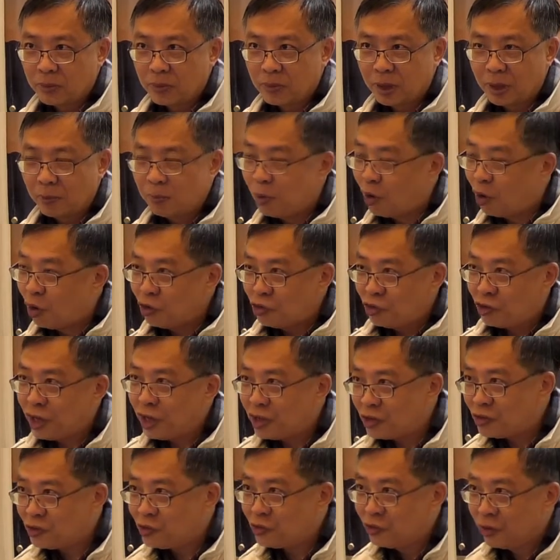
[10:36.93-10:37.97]
And Paul
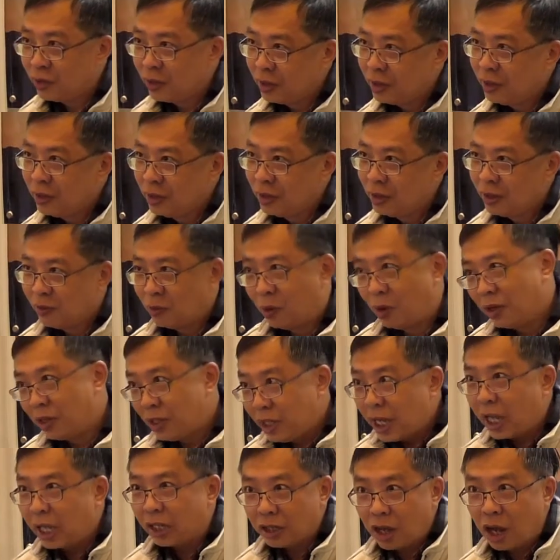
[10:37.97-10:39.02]
says, well,
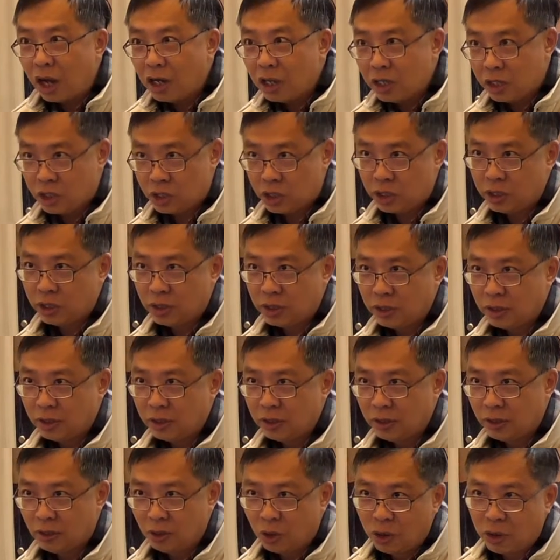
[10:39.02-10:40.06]
he acknowledged
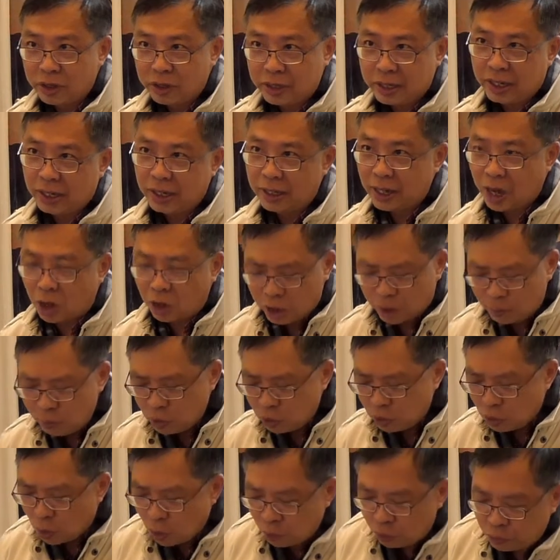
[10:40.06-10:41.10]
the Lord allowed him
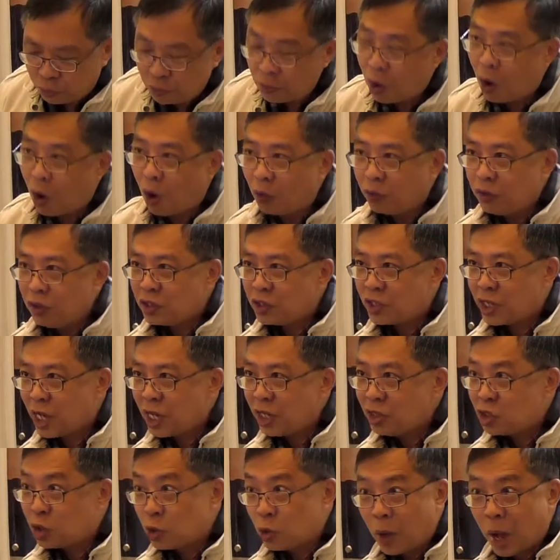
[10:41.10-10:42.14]
to go through all these
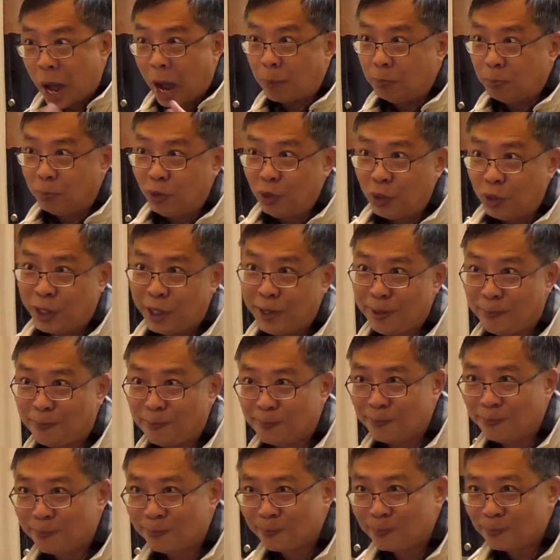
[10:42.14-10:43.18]
things to humble
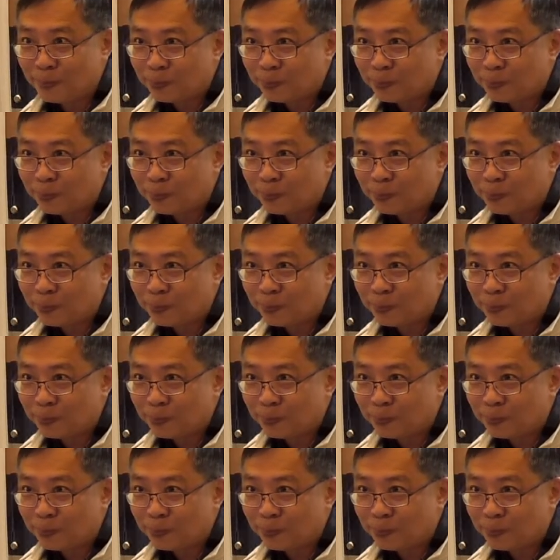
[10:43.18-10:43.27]
him.